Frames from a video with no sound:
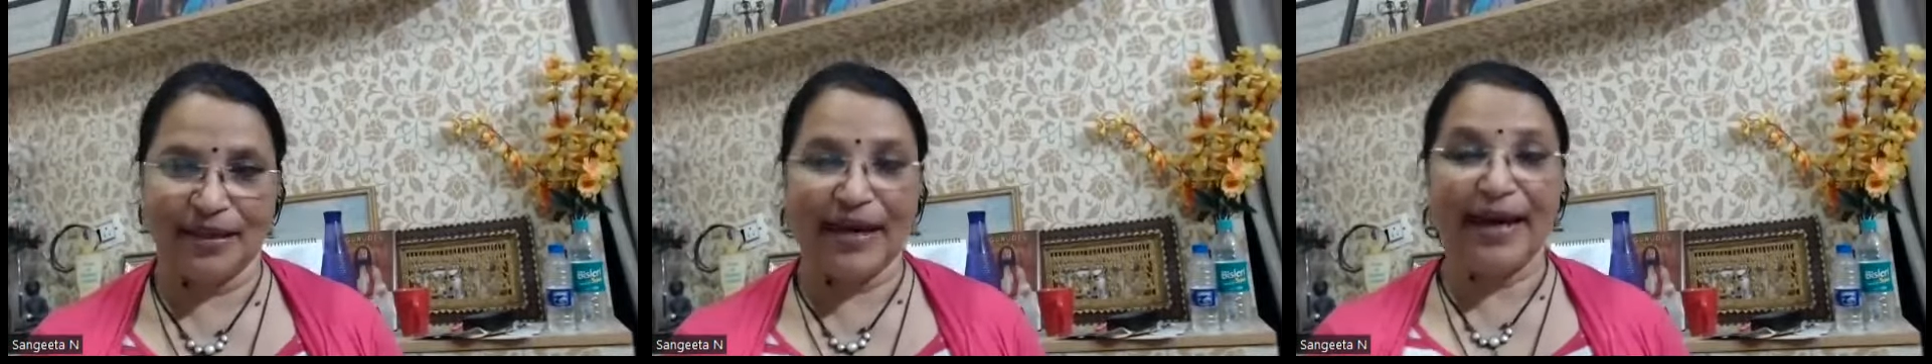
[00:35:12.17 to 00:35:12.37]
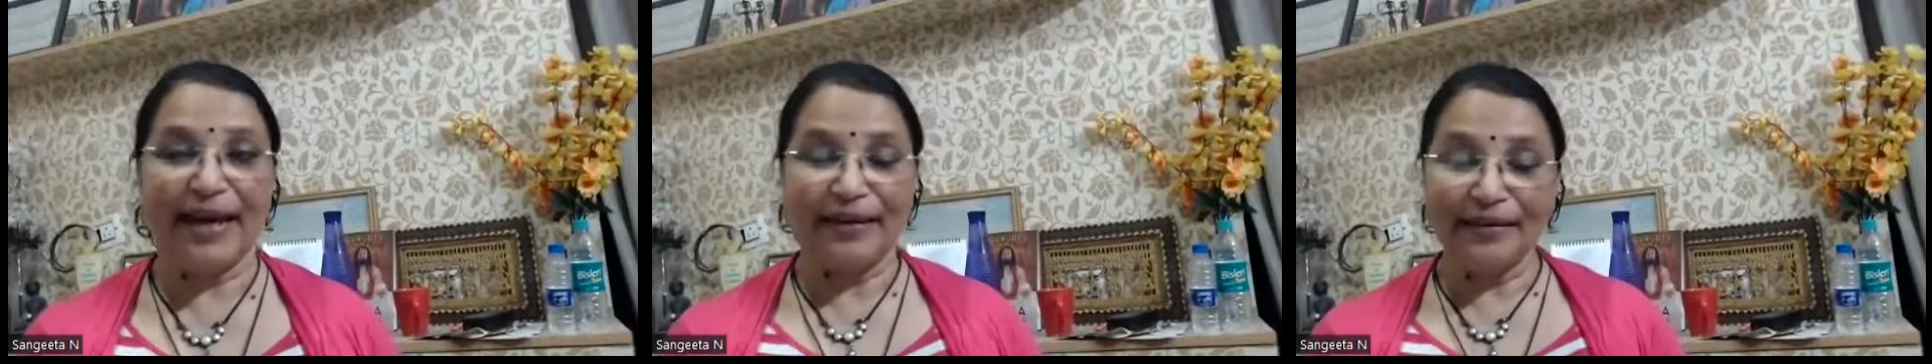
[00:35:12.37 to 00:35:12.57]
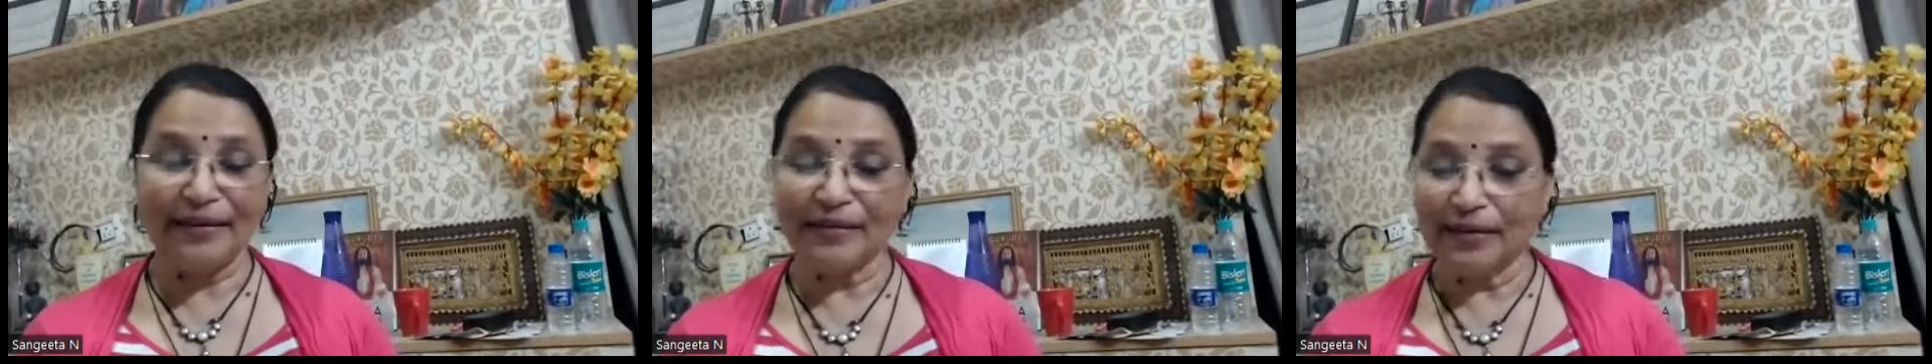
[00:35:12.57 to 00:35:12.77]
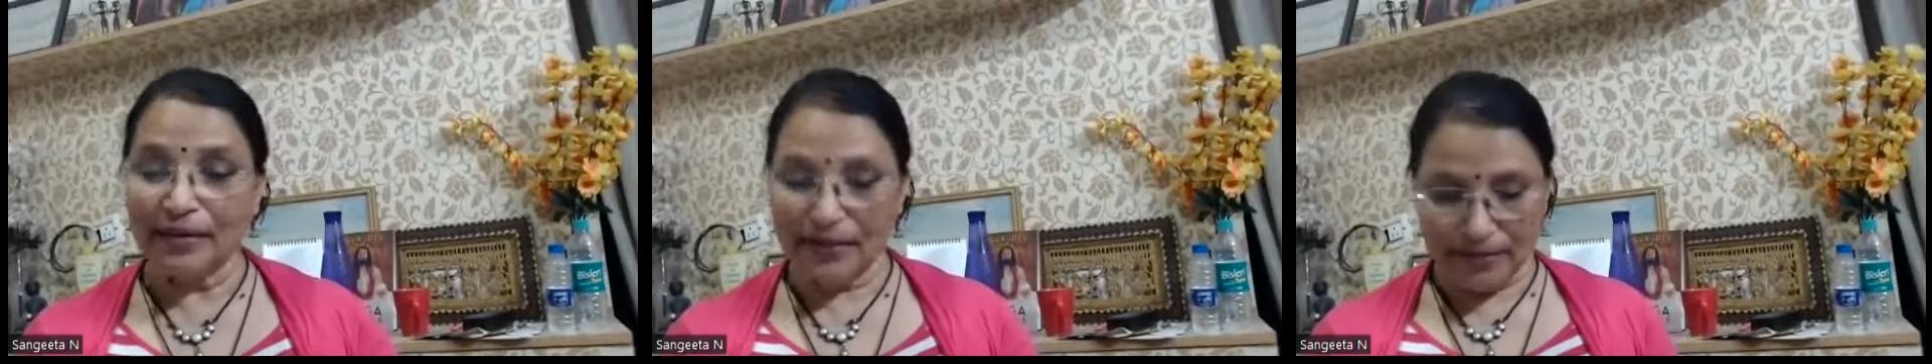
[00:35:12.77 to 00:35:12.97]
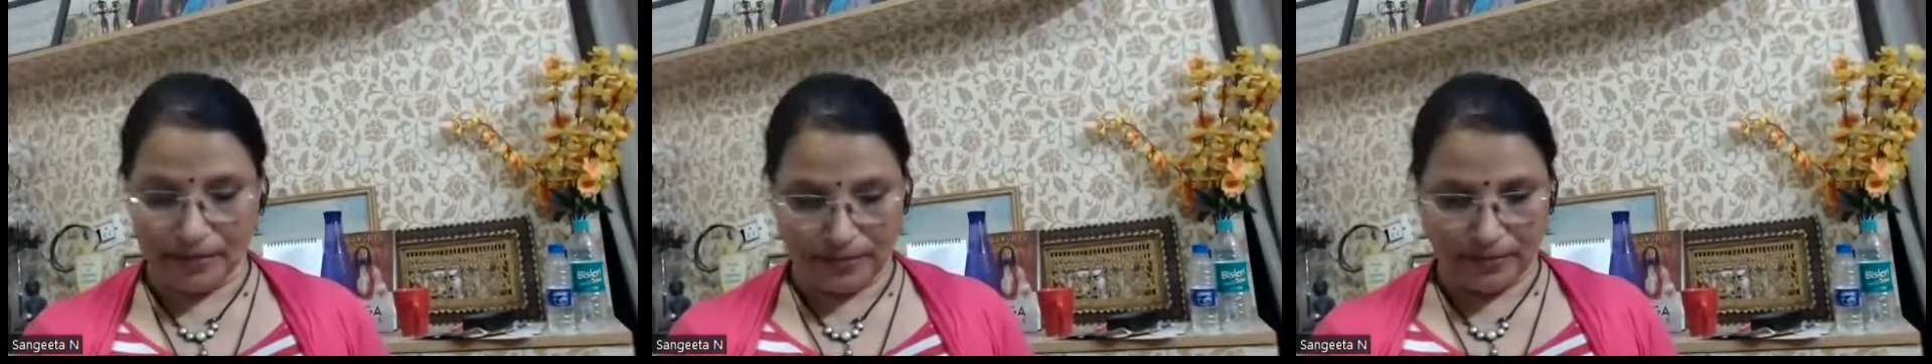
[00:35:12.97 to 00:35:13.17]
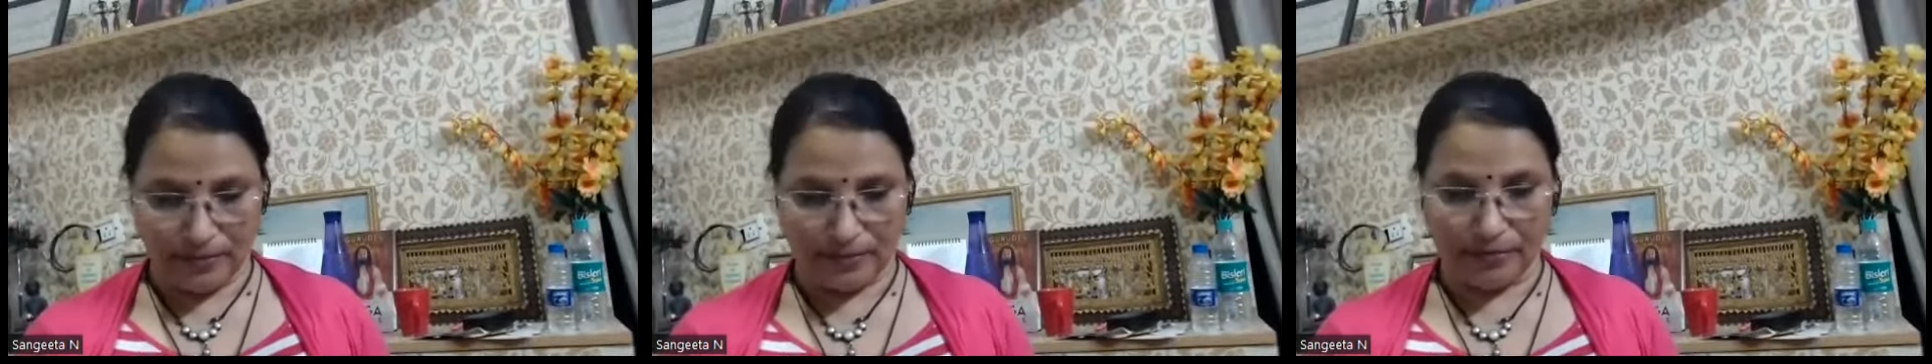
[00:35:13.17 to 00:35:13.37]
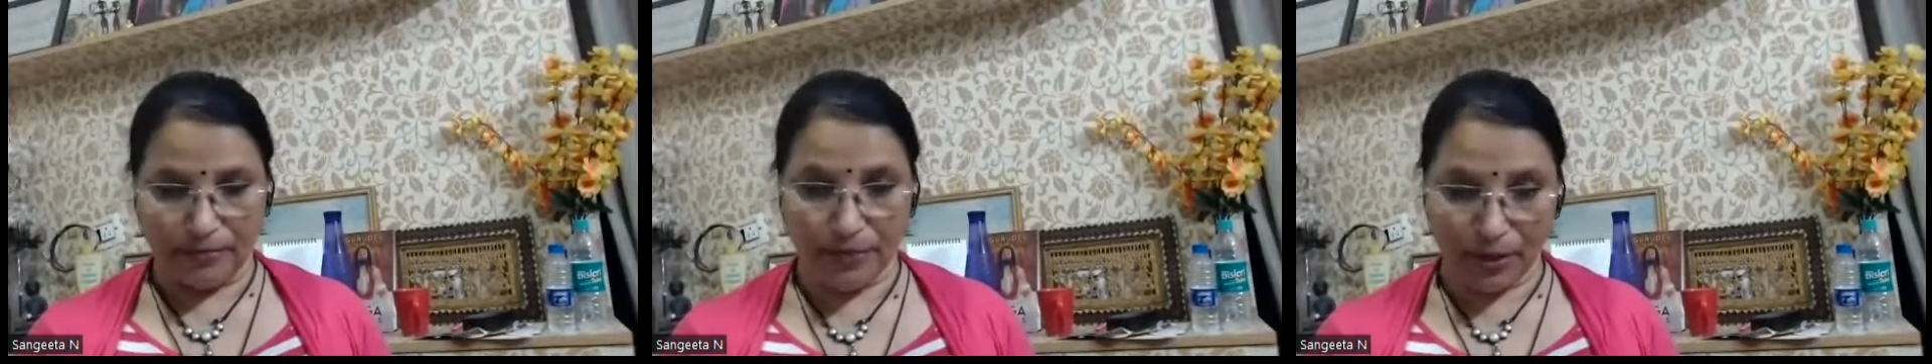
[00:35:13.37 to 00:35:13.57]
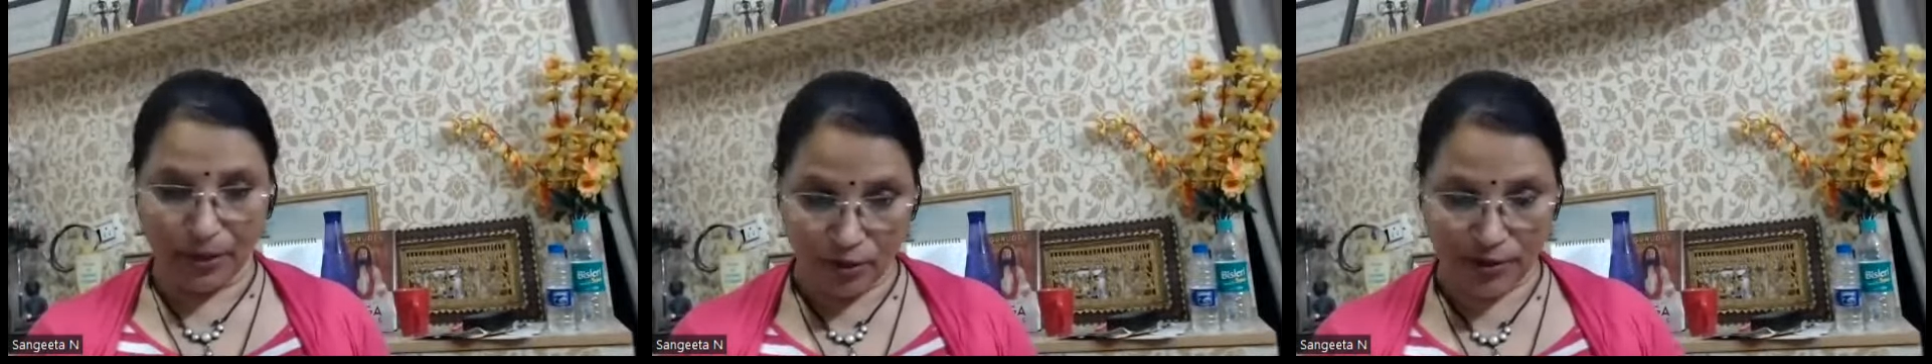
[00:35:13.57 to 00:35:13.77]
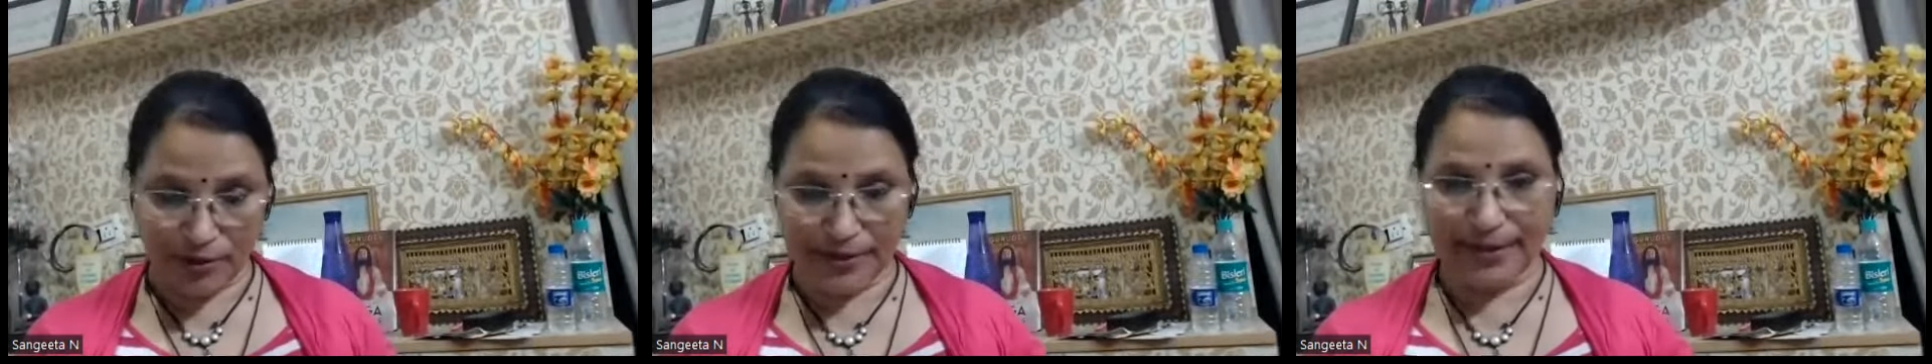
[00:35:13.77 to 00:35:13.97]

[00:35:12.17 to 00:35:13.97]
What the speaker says: And because